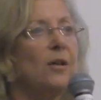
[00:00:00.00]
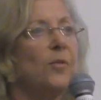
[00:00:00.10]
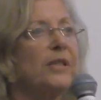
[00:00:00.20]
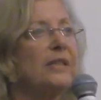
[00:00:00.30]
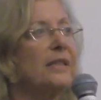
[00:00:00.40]

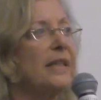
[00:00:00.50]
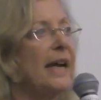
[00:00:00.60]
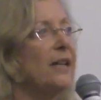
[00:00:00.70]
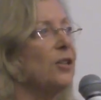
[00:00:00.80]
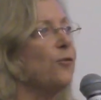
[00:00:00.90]
We sit
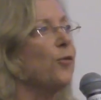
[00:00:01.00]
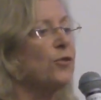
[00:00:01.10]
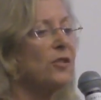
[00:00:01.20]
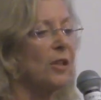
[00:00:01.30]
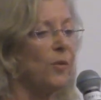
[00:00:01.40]
down, and the
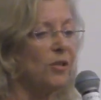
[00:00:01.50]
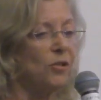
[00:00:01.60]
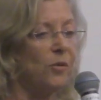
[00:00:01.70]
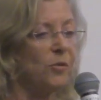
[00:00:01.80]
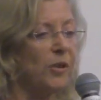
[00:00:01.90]
first thing we
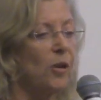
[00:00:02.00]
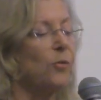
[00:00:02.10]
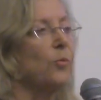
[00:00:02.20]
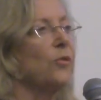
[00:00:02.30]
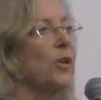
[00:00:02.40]
do is we go
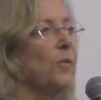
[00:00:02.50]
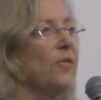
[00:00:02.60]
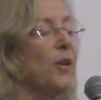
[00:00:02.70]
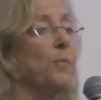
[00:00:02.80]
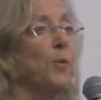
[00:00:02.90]
through their,
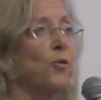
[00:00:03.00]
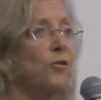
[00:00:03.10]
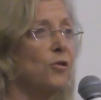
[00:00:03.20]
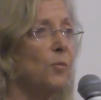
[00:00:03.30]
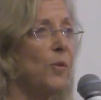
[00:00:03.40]
their
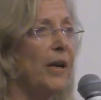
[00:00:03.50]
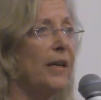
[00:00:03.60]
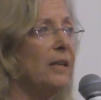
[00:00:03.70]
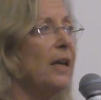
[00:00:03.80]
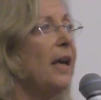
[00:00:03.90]
personal
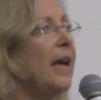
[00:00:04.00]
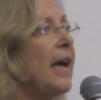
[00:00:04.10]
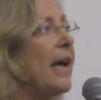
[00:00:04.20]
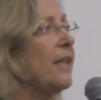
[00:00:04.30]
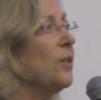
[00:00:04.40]
brand
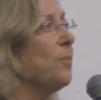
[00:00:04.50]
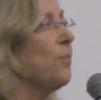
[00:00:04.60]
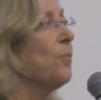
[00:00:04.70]
and the,